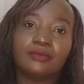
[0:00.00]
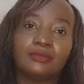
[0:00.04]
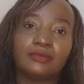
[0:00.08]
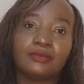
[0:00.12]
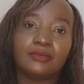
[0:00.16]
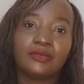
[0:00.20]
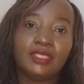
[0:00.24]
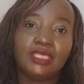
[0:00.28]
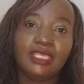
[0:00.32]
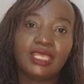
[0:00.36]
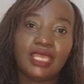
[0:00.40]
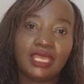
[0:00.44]

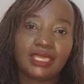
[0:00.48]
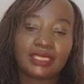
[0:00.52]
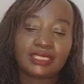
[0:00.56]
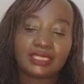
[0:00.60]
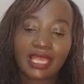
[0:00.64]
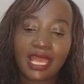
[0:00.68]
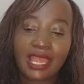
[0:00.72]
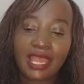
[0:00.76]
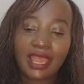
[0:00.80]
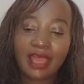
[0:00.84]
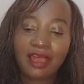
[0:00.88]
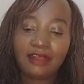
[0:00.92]

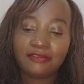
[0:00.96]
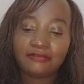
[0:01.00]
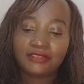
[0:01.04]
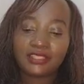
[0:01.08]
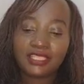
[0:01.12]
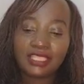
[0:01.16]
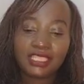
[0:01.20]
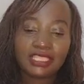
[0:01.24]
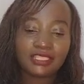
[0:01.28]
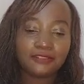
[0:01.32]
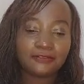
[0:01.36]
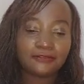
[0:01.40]
Yes, I have
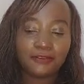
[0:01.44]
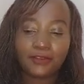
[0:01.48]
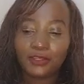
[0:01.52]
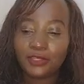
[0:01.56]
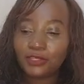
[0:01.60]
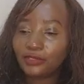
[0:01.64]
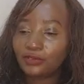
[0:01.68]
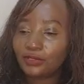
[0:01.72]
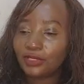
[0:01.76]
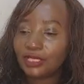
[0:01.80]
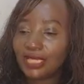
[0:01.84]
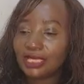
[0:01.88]
this for
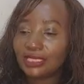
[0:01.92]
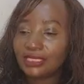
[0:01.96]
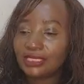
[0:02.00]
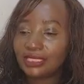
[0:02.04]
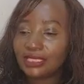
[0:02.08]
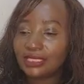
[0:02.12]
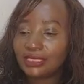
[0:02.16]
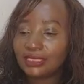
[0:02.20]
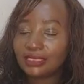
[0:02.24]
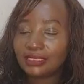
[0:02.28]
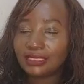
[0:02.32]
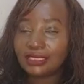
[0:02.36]
you,
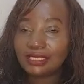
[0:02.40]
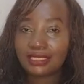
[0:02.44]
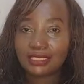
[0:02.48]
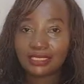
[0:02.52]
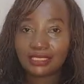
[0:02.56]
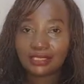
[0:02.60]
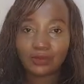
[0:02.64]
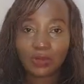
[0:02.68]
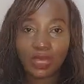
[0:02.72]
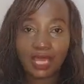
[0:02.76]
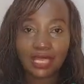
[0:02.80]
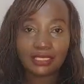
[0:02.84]
ladies.
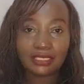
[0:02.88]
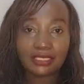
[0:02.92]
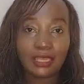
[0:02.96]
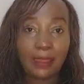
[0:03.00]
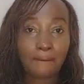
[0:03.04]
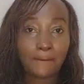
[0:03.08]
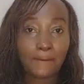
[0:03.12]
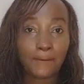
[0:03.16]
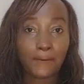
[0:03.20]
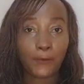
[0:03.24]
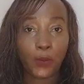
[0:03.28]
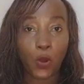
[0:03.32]
This one,
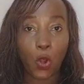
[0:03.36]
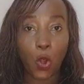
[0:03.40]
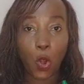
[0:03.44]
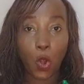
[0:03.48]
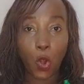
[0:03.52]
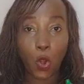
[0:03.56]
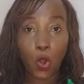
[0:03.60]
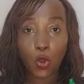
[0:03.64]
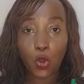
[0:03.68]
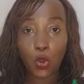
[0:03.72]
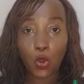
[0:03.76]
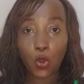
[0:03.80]
the
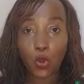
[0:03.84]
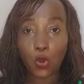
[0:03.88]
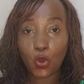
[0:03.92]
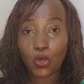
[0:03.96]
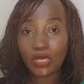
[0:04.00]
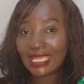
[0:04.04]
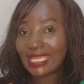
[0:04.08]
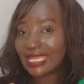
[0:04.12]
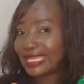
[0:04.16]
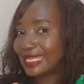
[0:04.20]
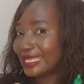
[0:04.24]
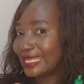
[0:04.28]

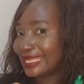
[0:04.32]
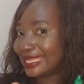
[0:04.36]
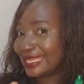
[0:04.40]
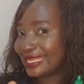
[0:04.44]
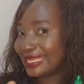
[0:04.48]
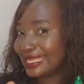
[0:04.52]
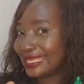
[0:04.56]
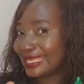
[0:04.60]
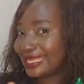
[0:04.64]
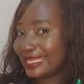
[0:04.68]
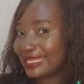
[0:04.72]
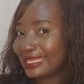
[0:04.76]

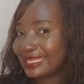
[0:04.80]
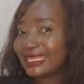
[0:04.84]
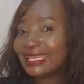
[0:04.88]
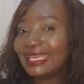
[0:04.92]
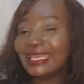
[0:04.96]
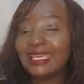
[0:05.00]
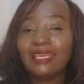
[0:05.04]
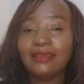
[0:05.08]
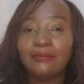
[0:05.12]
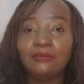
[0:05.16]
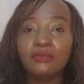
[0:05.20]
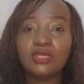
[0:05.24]
pulling.
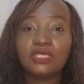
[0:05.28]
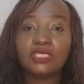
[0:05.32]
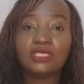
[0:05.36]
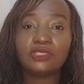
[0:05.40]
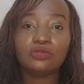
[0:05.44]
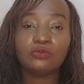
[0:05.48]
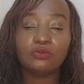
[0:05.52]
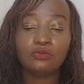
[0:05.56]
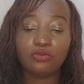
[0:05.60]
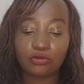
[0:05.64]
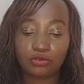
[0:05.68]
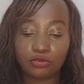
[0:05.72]

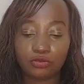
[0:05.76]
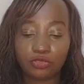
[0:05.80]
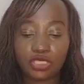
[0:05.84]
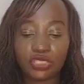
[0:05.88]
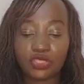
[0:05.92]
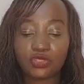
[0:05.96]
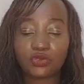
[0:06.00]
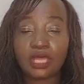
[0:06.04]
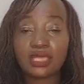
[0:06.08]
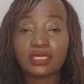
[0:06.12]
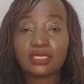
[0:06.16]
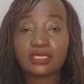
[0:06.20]

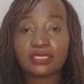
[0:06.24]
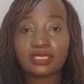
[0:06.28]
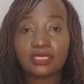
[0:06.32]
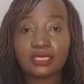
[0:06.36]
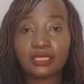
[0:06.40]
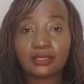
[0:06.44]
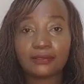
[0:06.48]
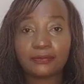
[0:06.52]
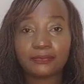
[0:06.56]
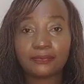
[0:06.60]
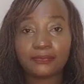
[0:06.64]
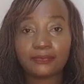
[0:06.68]
These ones.
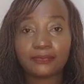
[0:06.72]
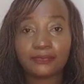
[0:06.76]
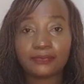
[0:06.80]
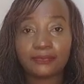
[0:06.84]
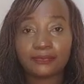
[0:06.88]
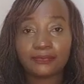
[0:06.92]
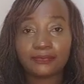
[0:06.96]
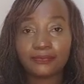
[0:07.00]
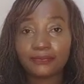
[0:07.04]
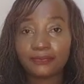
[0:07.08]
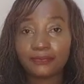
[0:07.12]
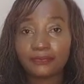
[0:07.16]

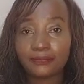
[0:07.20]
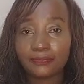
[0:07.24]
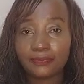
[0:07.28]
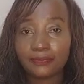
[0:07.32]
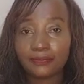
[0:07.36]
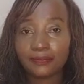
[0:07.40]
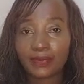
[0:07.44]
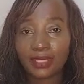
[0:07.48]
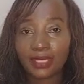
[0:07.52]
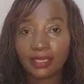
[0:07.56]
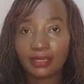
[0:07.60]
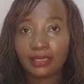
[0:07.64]

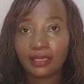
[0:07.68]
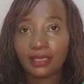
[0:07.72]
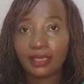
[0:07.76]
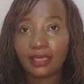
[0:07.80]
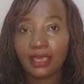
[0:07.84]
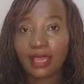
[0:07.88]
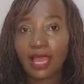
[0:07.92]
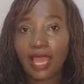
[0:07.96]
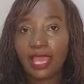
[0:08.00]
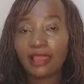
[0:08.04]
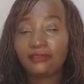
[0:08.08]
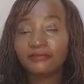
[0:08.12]

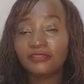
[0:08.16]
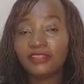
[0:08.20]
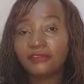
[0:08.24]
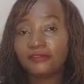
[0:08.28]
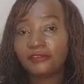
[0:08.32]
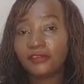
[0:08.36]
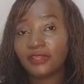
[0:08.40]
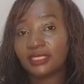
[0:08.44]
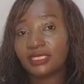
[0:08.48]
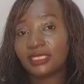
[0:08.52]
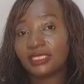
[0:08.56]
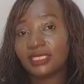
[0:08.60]
I have
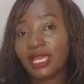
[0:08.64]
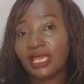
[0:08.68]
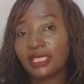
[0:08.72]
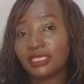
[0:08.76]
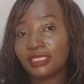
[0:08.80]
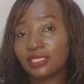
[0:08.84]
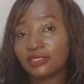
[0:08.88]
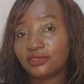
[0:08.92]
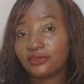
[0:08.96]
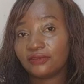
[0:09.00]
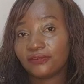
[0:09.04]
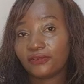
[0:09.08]
different
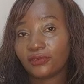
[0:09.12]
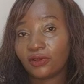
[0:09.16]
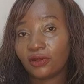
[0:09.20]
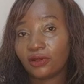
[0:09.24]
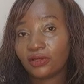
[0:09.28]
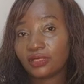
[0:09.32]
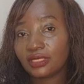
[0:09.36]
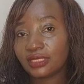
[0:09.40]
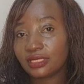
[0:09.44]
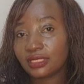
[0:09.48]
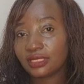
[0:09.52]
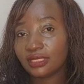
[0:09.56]
sizes, of
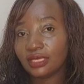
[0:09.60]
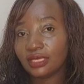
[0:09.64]
course.